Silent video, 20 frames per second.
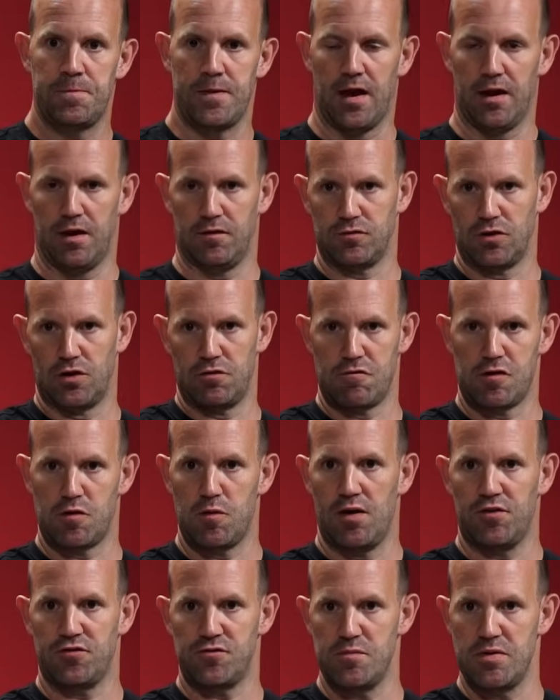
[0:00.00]
and I've got a
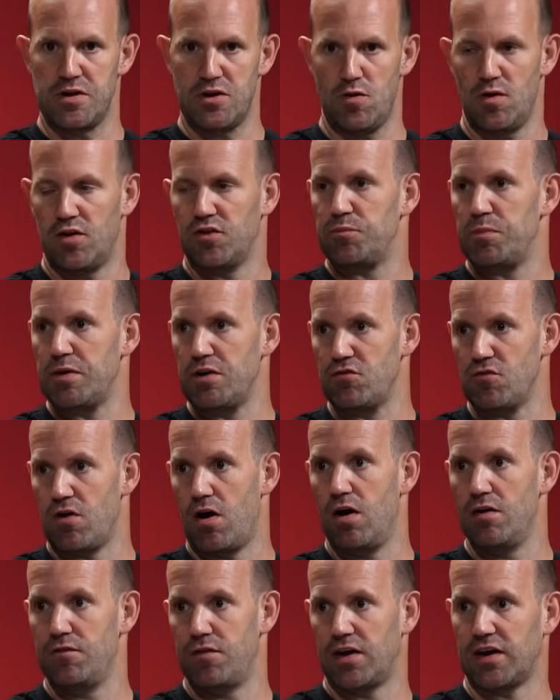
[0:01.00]
request from a USB
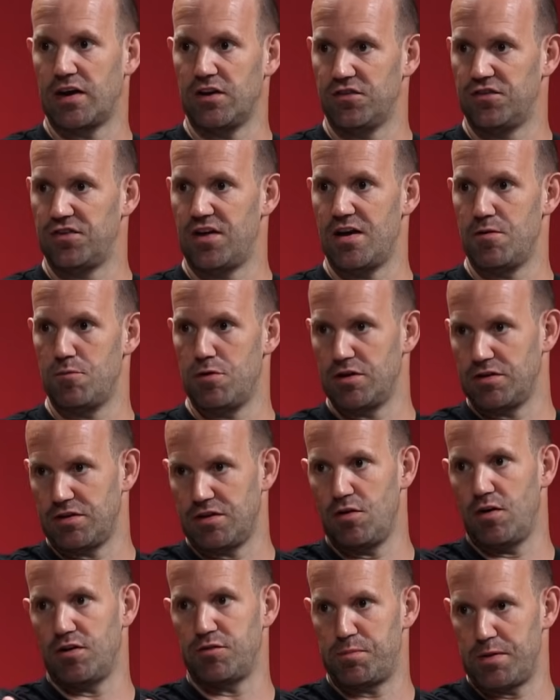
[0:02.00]
drive, I can say, well,
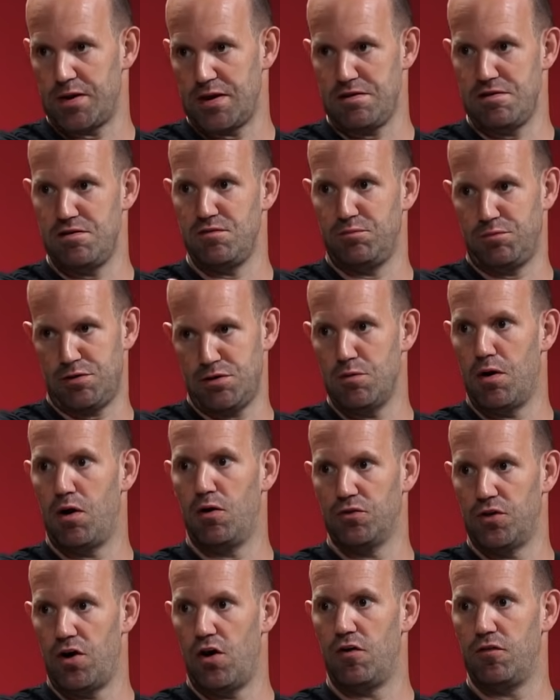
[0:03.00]
USB, you
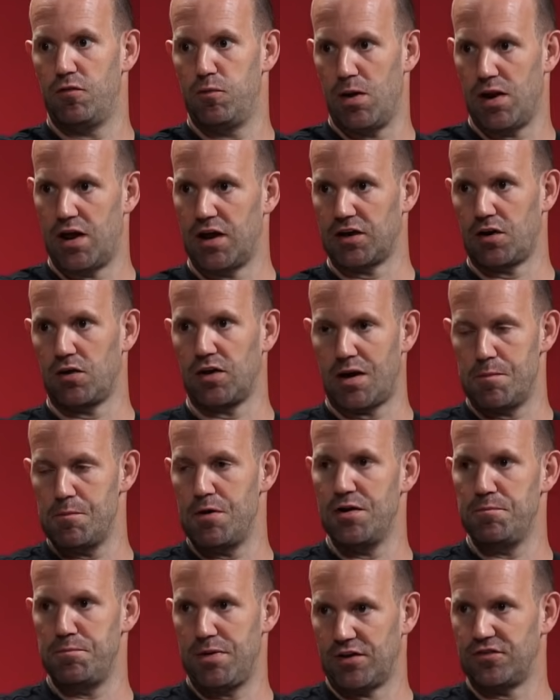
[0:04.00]
hold off while I go get
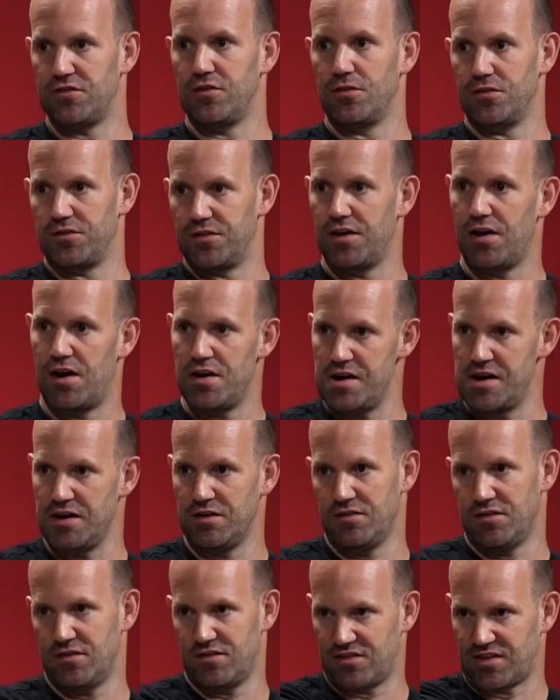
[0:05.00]
my pixels that I
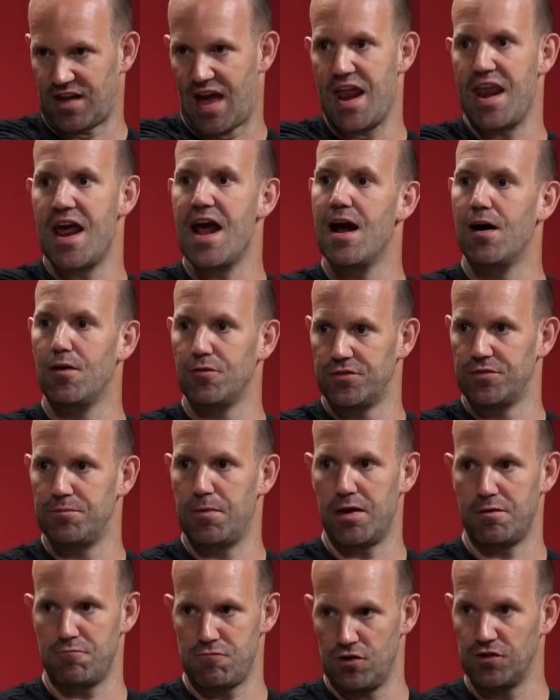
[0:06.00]
need to scan out,
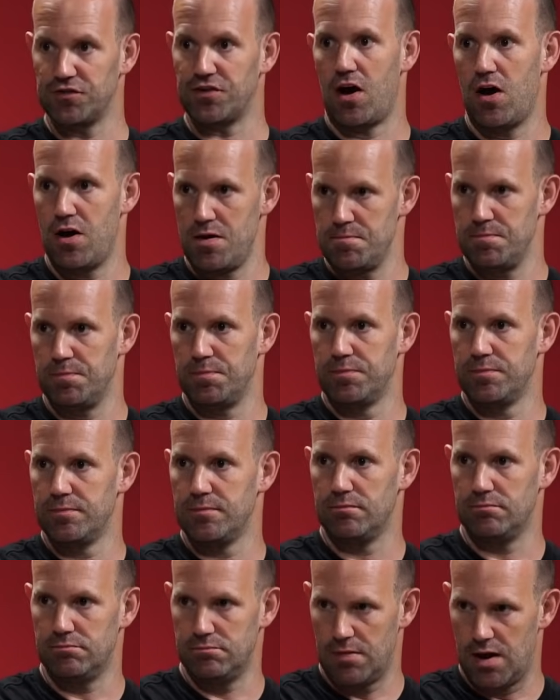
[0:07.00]
my real time
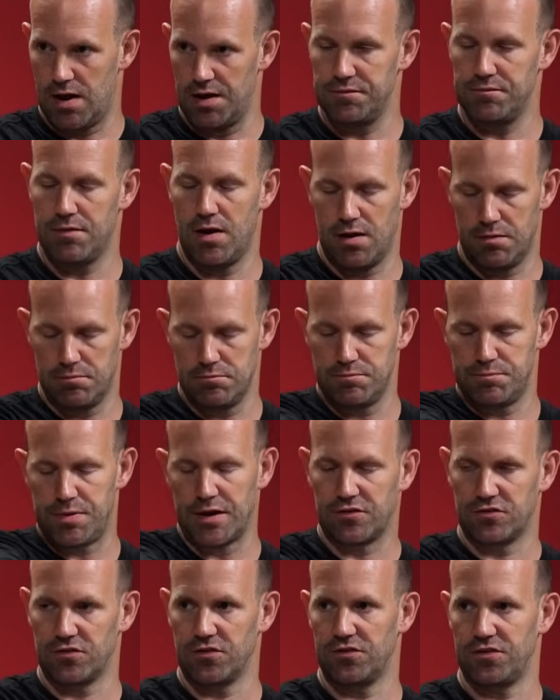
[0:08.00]

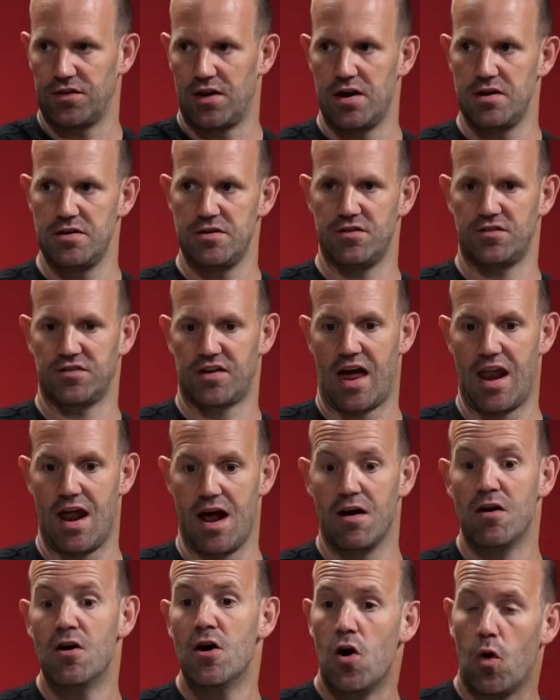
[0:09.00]
pixels that I need to scan
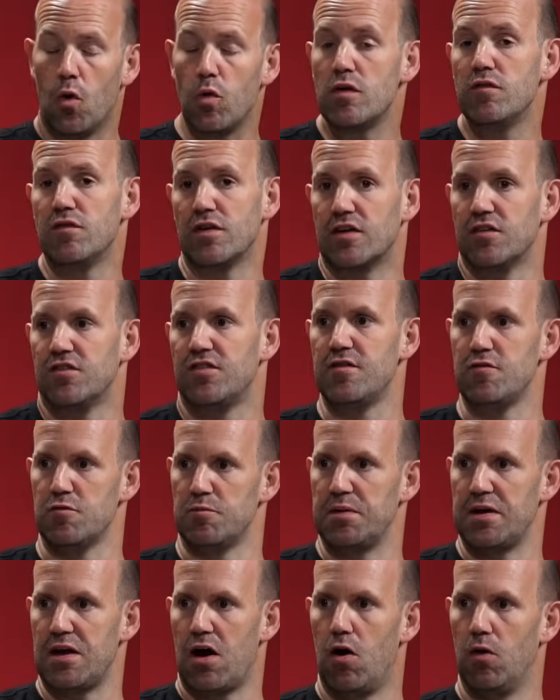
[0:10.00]
out, or even
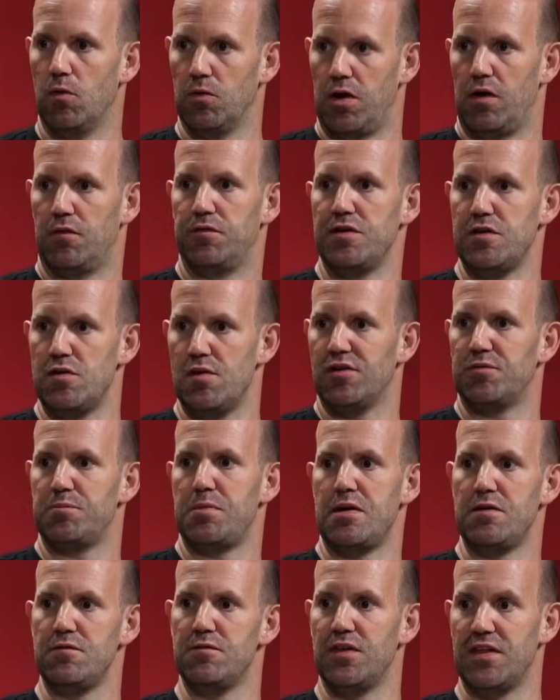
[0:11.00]
conceivably hold off the
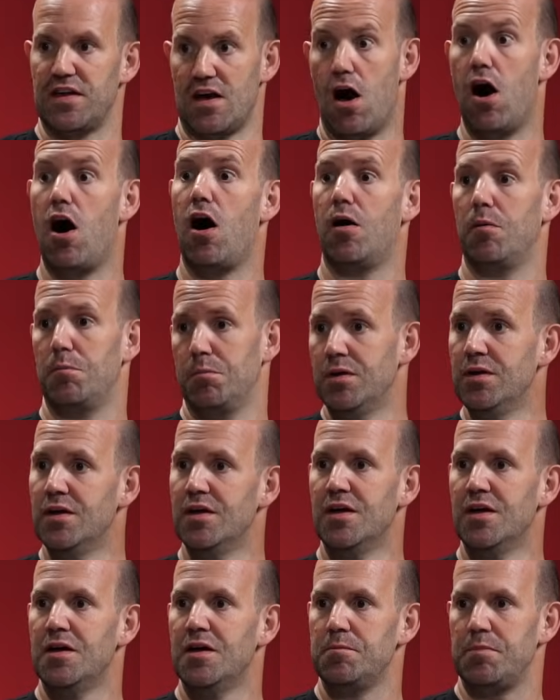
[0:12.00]
USB for the ARM,
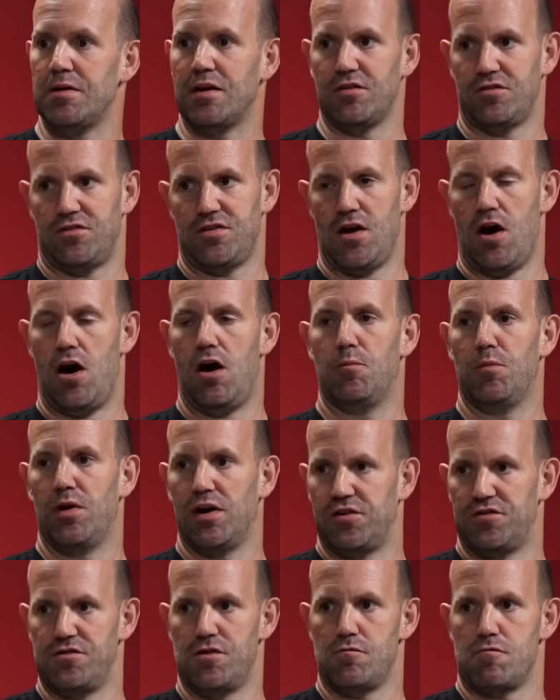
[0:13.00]
because the ARM, well,
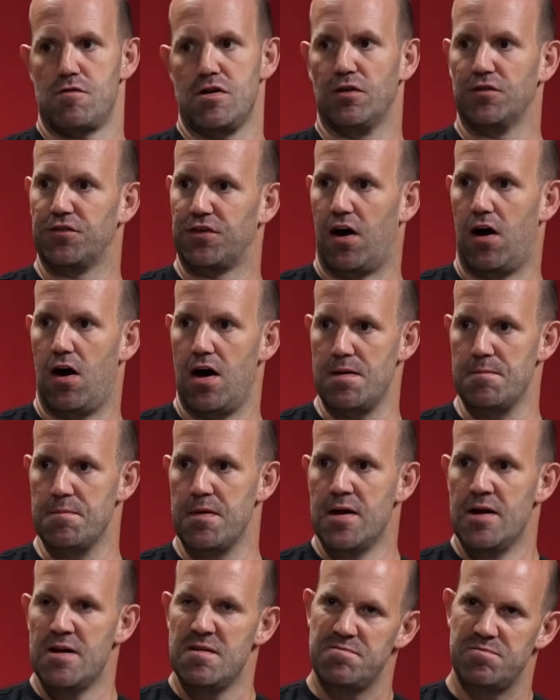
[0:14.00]
it's not real time.
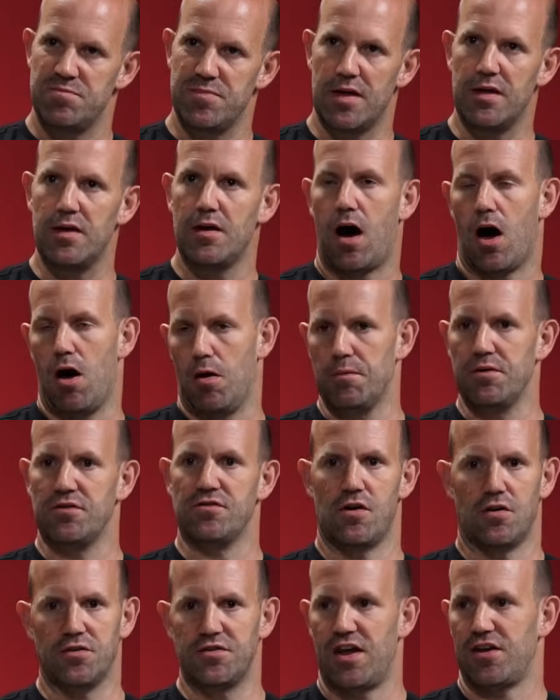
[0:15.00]
The ARM is
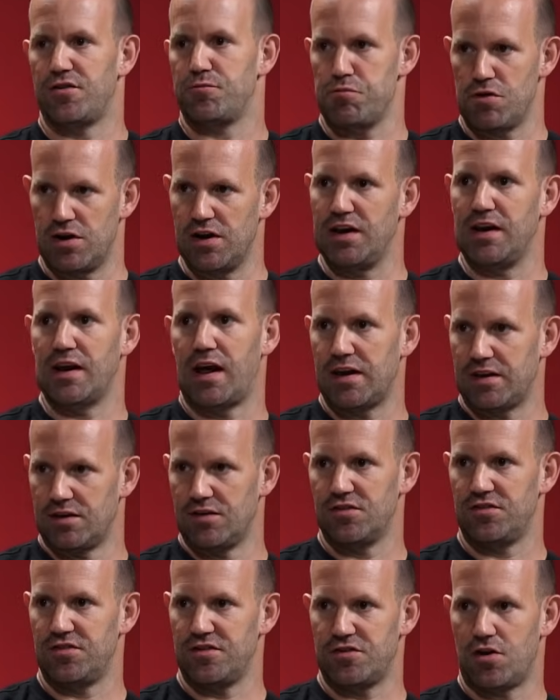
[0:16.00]
not desperately
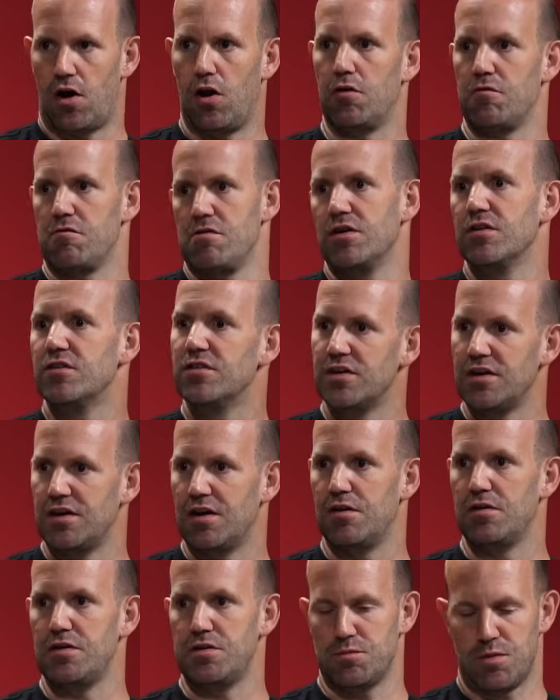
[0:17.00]
latency tolerant.
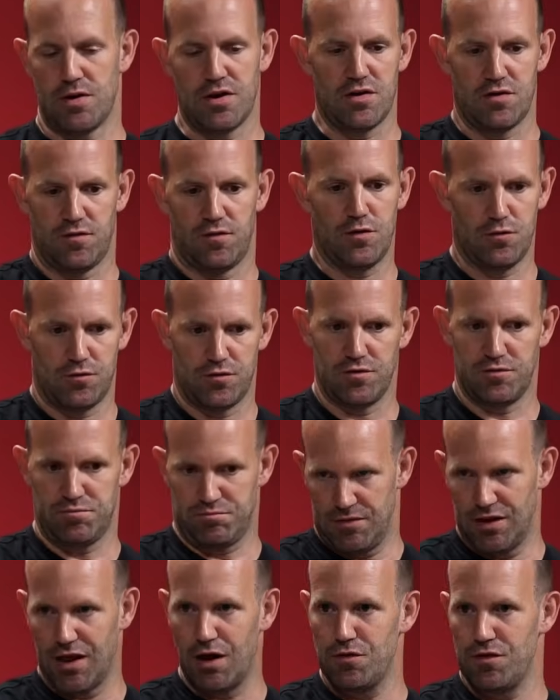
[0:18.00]
If you
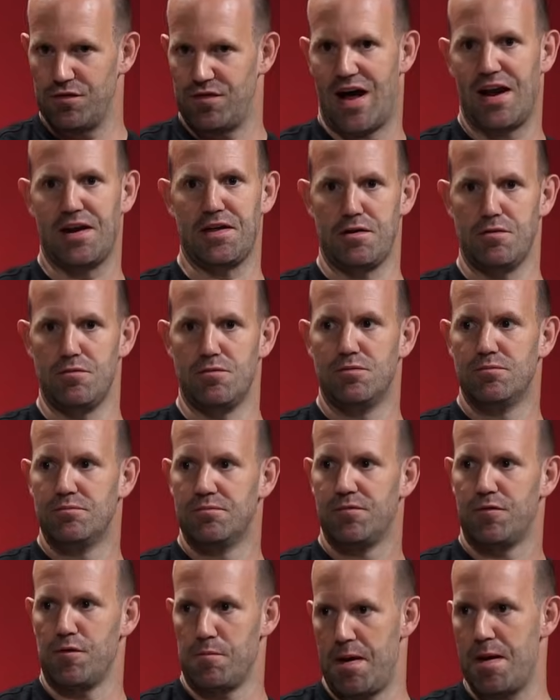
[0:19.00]
load a value
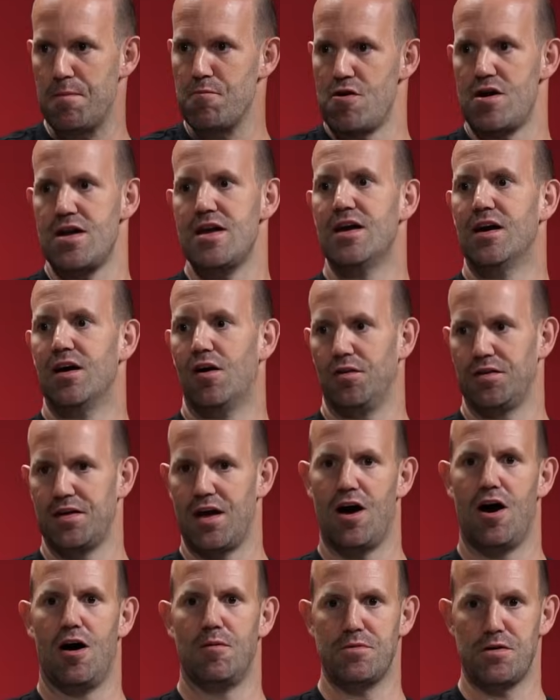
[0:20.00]
from memory on the
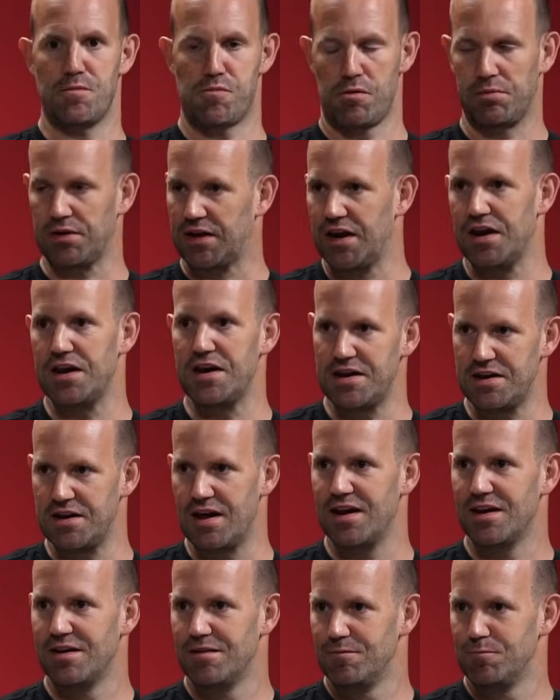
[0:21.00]
ARM, you're probably going to need
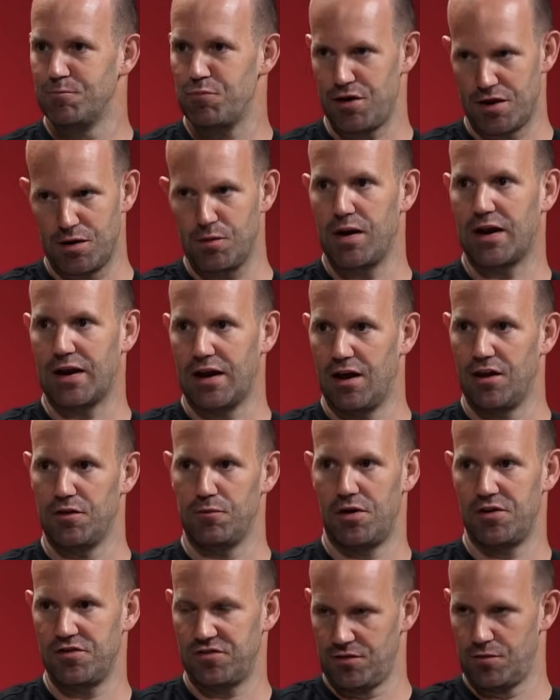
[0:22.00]
it pretty quickly,
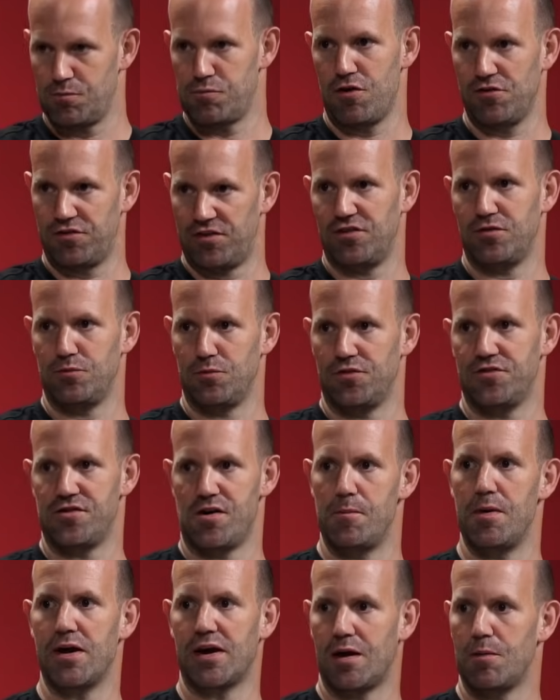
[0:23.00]
otherwise your processor will
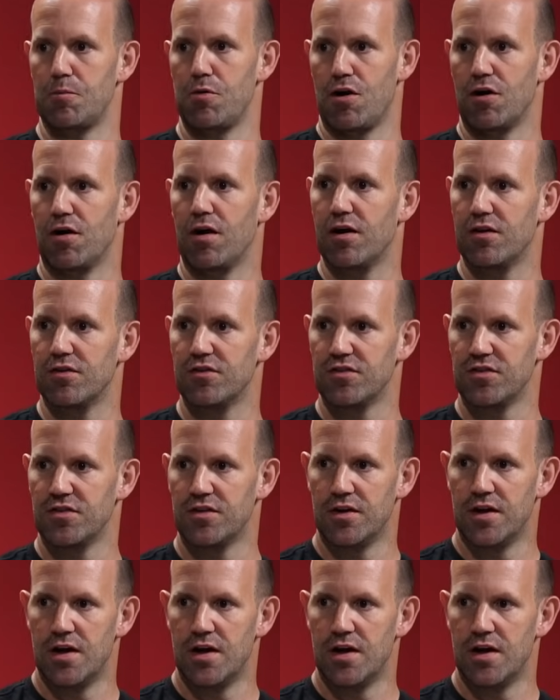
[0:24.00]
stop making progress.